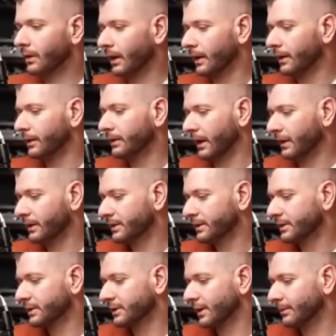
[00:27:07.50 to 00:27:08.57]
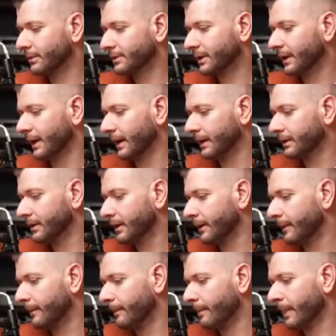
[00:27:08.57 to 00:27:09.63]
Yeah, and this is something that
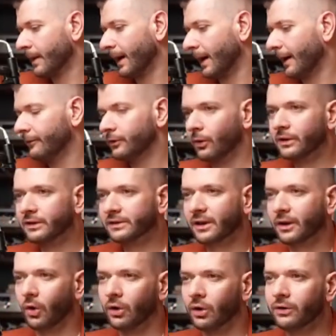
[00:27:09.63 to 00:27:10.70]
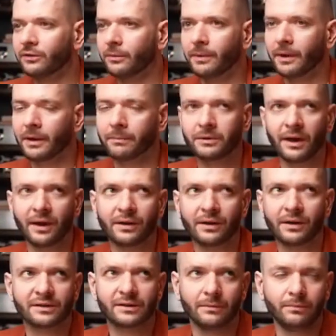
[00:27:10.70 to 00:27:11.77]
I've noticed, like all of the big
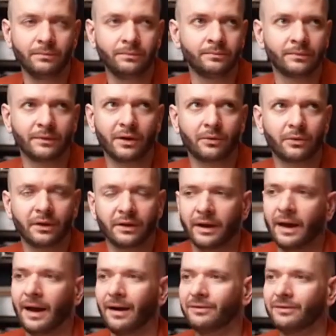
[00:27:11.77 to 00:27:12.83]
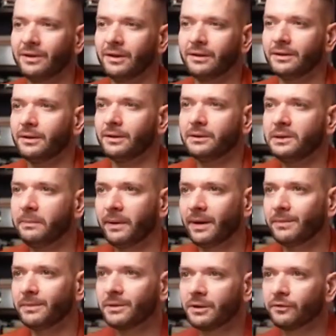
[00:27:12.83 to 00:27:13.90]
players, they really have the
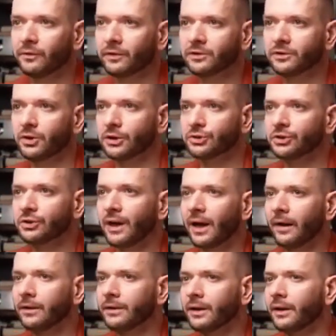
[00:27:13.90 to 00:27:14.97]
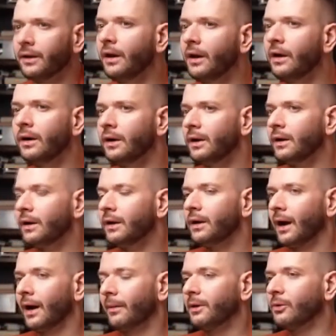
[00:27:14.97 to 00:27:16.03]
payment infrastructure dialed in.
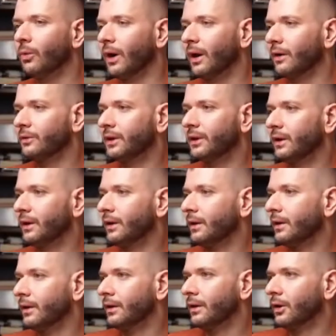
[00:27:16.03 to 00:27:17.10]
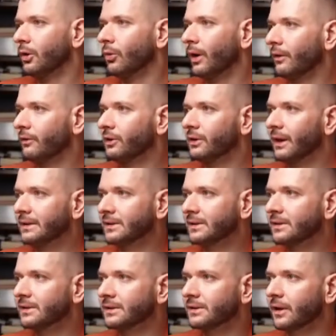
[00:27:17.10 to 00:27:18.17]
I mean, one of the
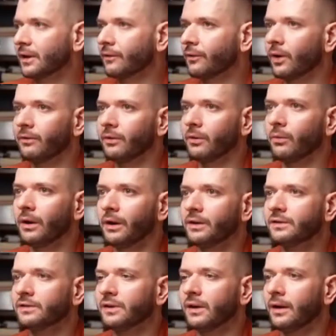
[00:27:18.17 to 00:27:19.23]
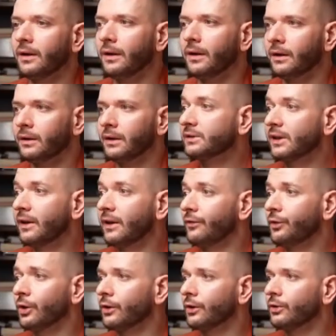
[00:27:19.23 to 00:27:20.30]
lessons I think for everyone is, let's say
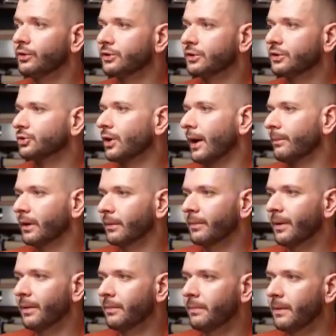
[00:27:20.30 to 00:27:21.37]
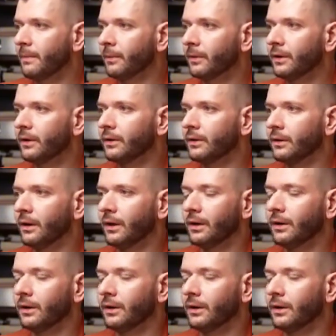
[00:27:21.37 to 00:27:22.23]
if you're using Stripe, like maybe people here